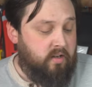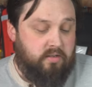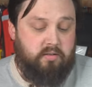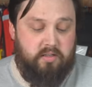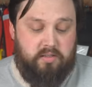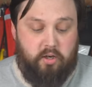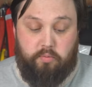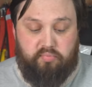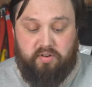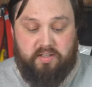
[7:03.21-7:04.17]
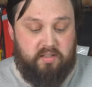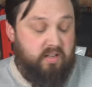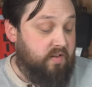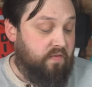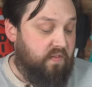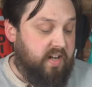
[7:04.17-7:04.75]
You just don't press the
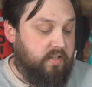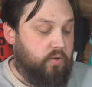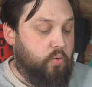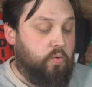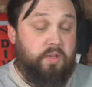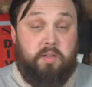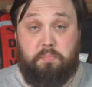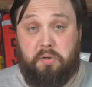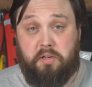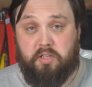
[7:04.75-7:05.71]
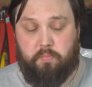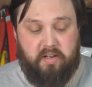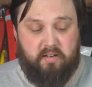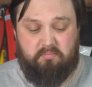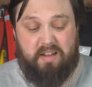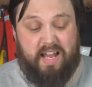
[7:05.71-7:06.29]
inflate or the purge
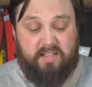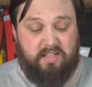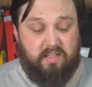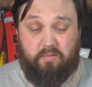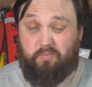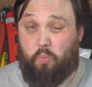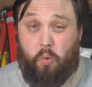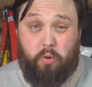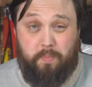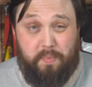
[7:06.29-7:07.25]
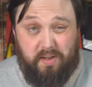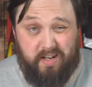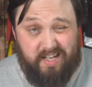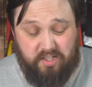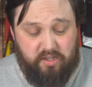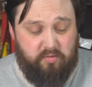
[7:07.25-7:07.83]
button and it won't be an
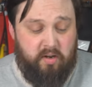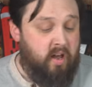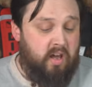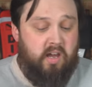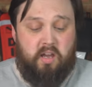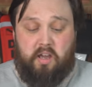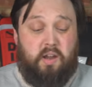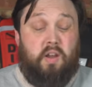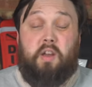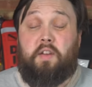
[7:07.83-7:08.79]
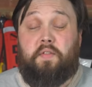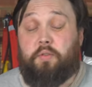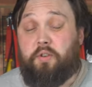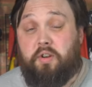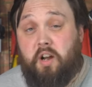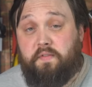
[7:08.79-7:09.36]
issue. If you're
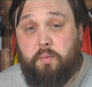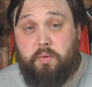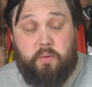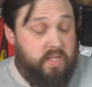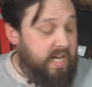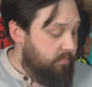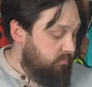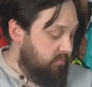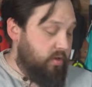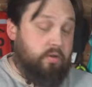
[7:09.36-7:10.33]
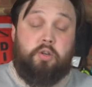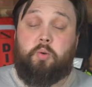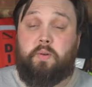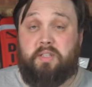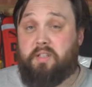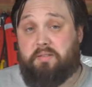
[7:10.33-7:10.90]
not comfortable with that, you can
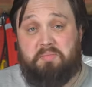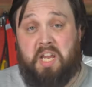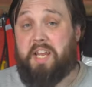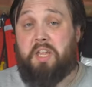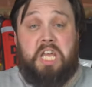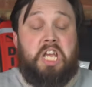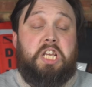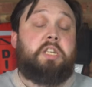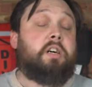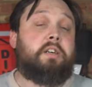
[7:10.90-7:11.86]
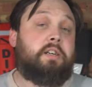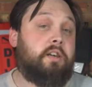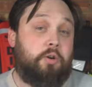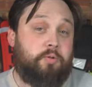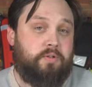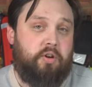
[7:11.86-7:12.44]
always just take the entire
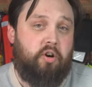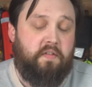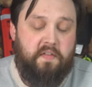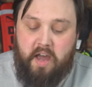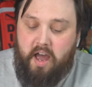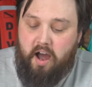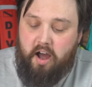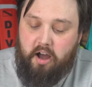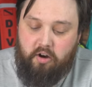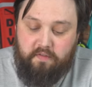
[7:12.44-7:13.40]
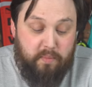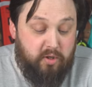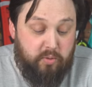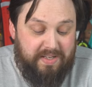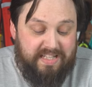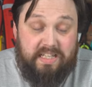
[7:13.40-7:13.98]
hose off of
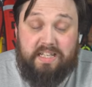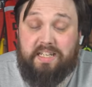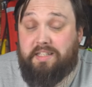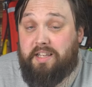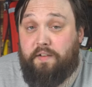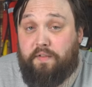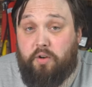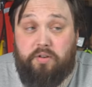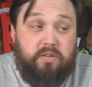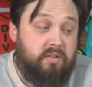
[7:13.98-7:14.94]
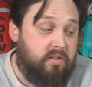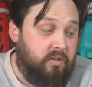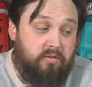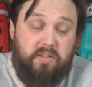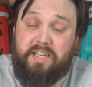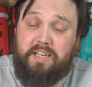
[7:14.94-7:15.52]
most BCDs. If not, you just
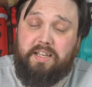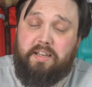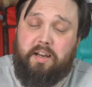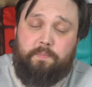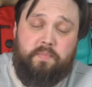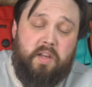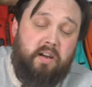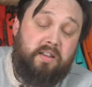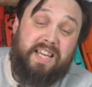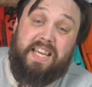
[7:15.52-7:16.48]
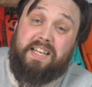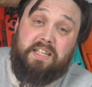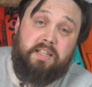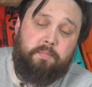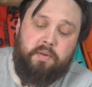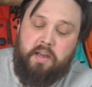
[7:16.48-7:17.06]
use the kidney
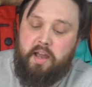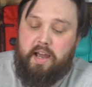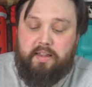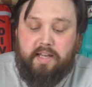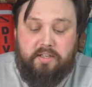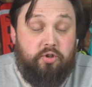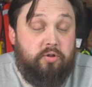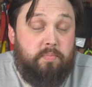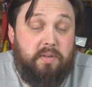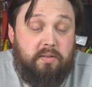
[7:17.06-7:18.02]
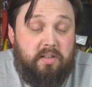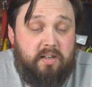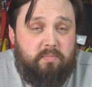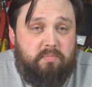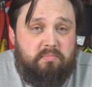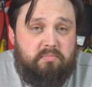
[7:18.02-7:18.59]
dump, and that should be
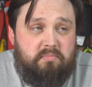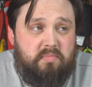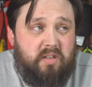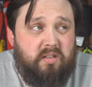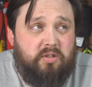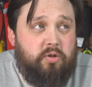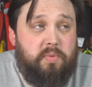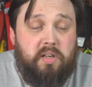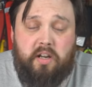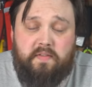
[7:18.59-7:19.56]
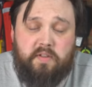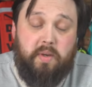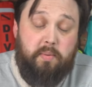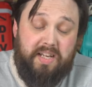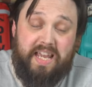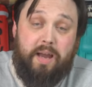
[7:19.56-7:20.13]
enough to be
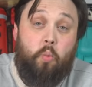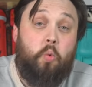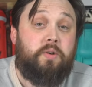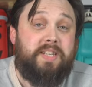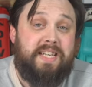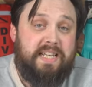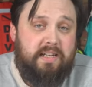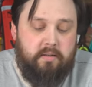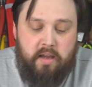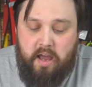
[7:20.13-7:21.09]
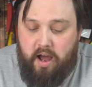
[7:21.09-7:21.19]
able to get water in.